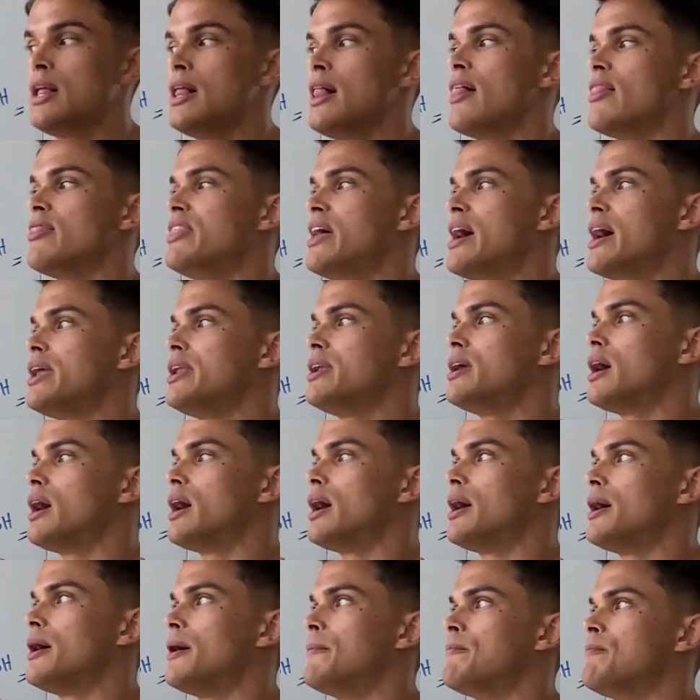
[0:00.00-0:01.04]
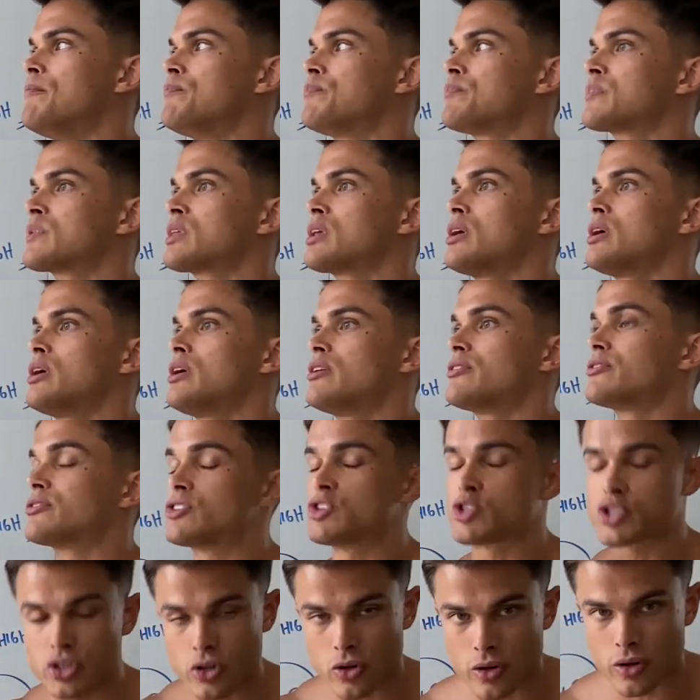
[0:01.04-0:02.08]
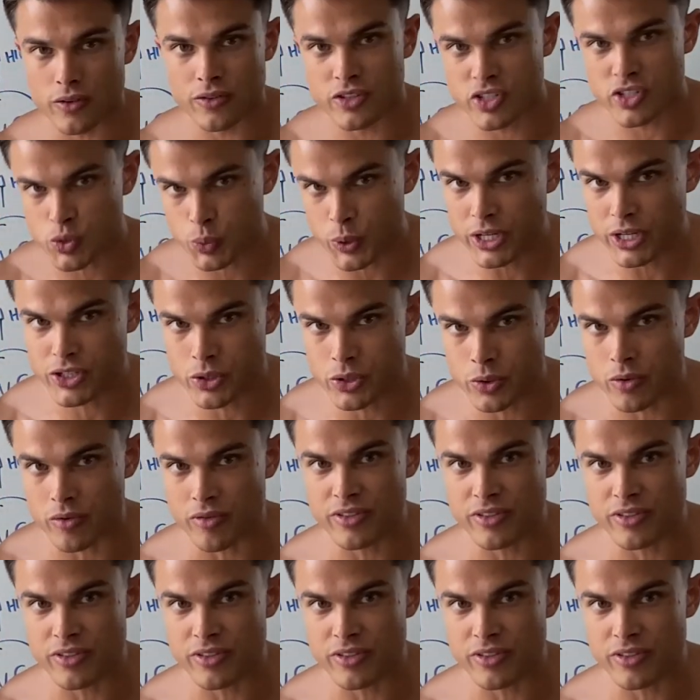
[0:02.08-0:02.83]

Then dessert, sweet tooth.